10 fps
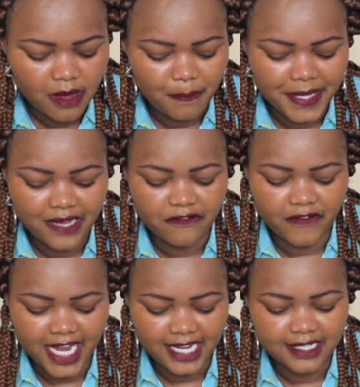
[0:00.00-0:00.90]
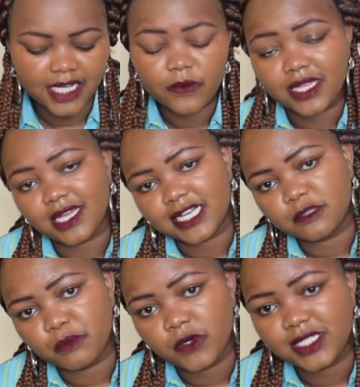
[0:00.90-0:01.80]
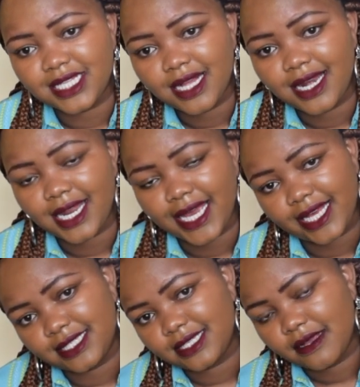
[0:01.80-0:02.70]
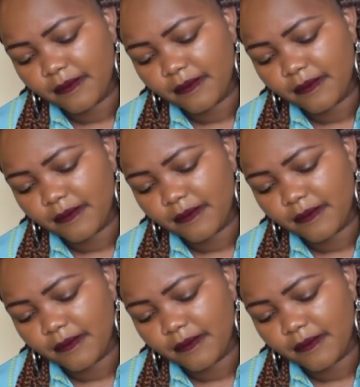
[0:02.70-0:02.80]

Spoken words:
pick furniture with exposed legs.